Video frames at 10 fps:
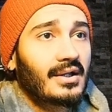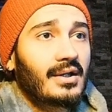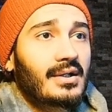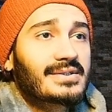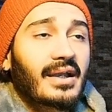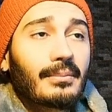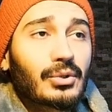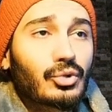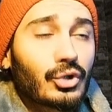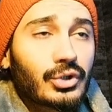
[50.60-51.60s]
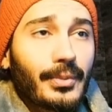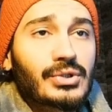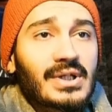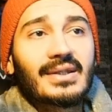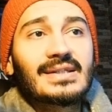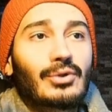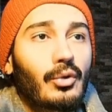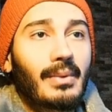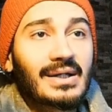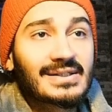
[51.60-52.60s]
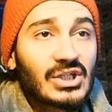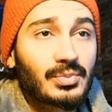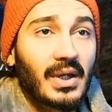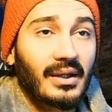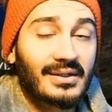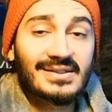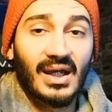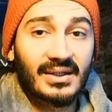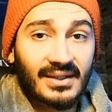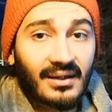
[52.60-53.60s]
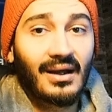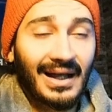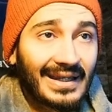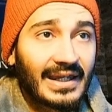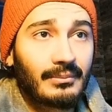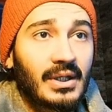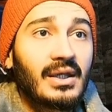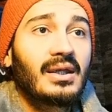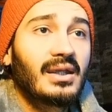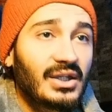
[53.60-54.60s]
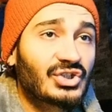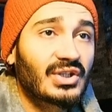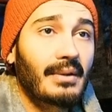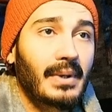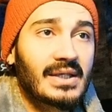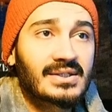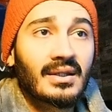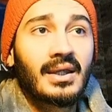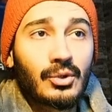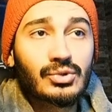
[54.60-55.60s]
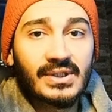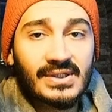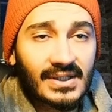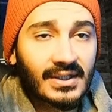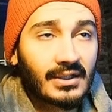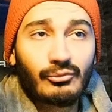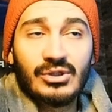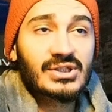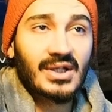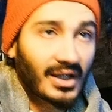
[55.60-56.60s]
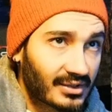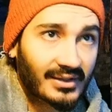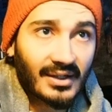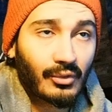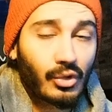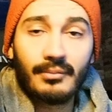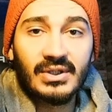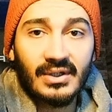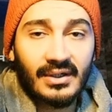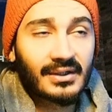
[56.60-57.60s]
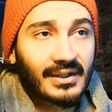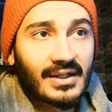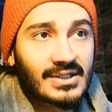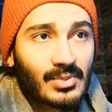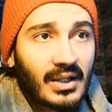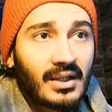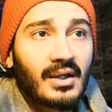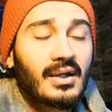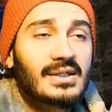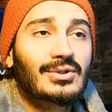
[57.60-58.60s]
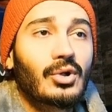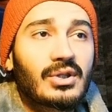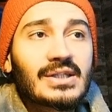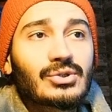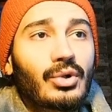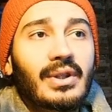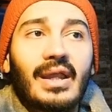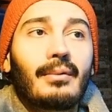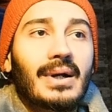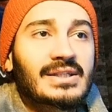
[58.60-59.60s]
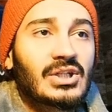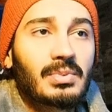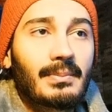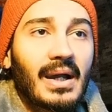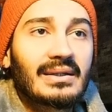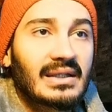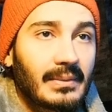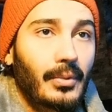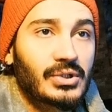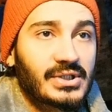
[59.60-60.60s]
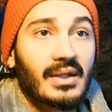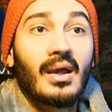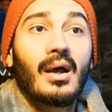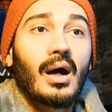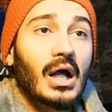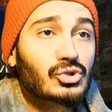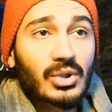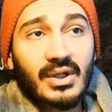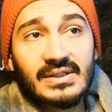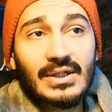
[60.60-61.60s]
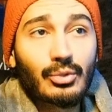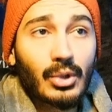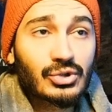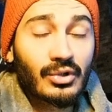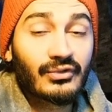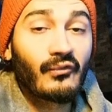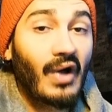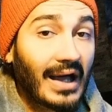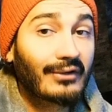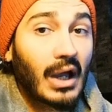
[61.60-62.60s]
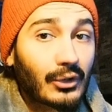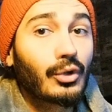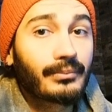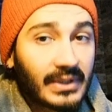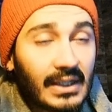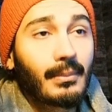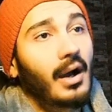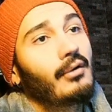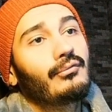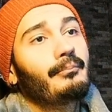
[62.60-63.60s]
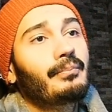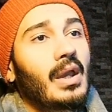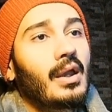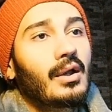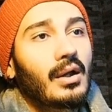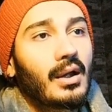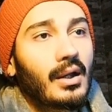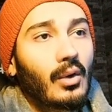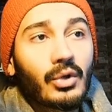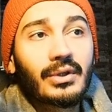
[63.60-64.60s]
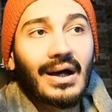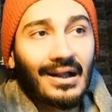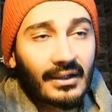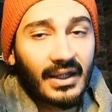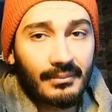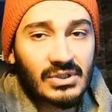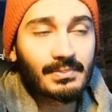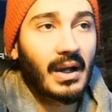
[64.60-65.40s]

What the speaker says: Stack up to 30%, destroy max HP and it's attack all enemy. Each time basically he used this skill, which is counter attack, gonna be triggered that as well. He's gonna destroy the enemy max HP by 3%. Also increase the duration of the one random debuff on the all enemies by